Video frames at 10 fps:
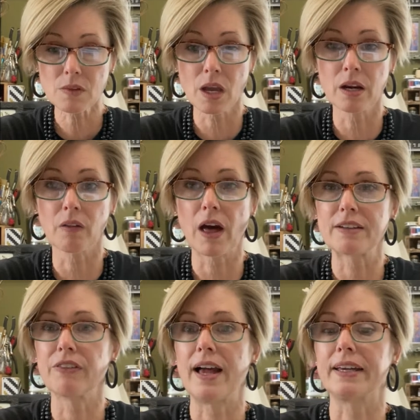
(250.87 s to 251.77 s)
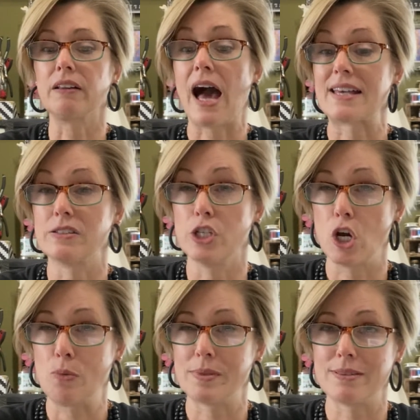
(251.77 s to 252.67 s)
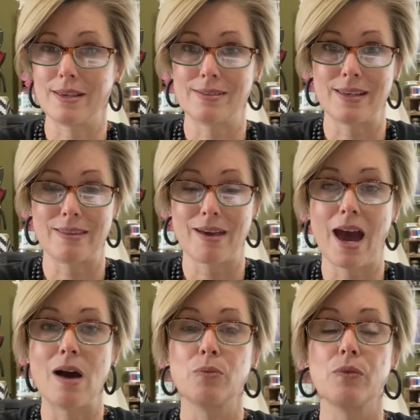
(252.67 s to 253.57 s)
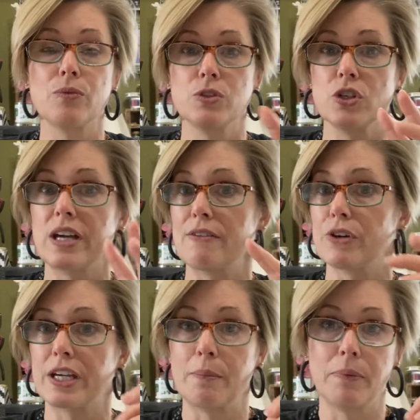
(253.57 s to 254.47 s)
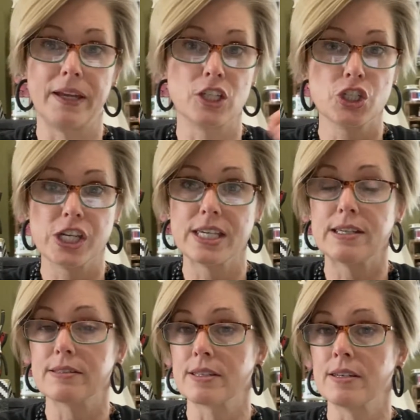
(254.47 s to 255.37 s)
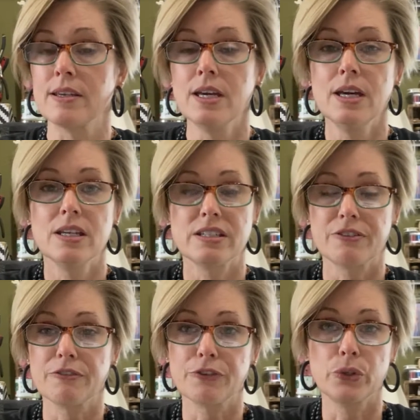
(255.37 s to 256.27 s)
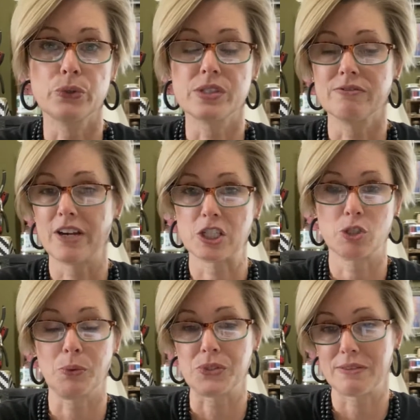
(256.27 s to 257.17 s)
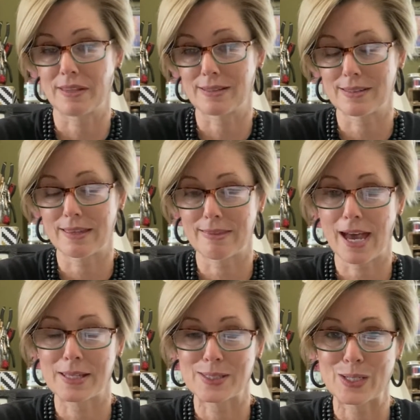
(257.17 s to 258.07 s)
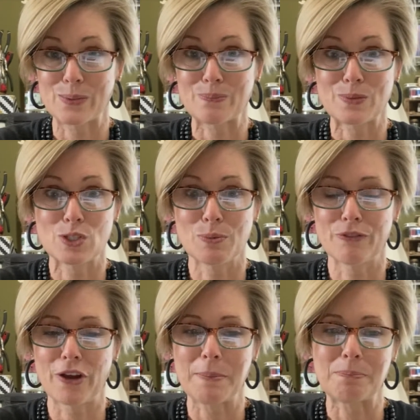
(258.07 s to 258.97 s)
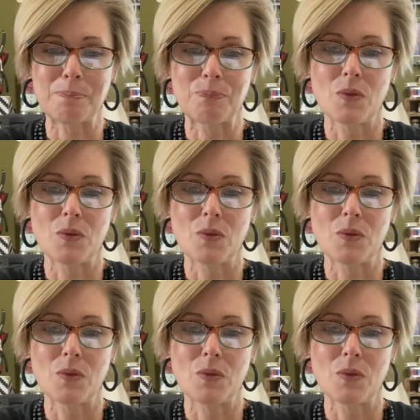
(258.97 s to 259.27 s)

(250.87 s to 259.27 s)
And a lot of like glass domes and things like that, covering up like cheese and different fruits and vegetables and things like that. So super fun.